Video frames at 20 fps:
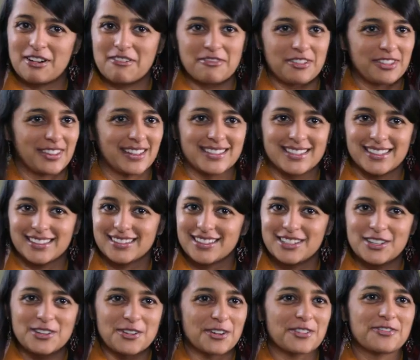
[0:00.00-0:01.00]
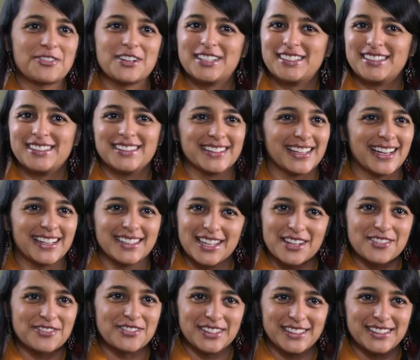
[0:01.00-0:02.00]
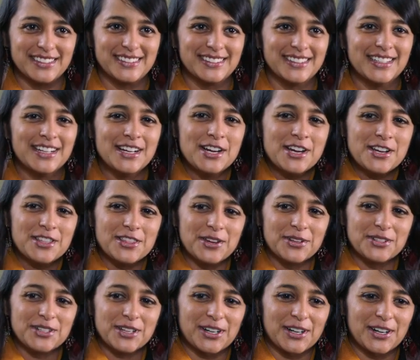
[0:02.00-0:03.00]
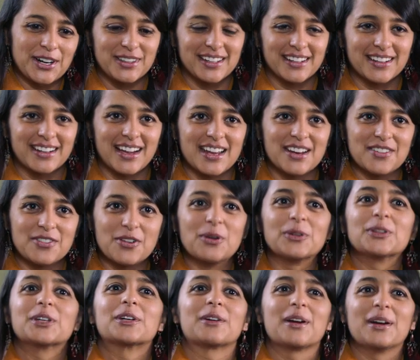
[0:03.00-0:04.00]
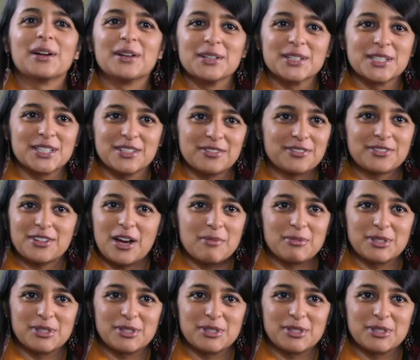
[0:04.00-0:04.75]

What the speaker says: You write for things like the New York Phil, the LA Phil. Those are the kind of holy grails of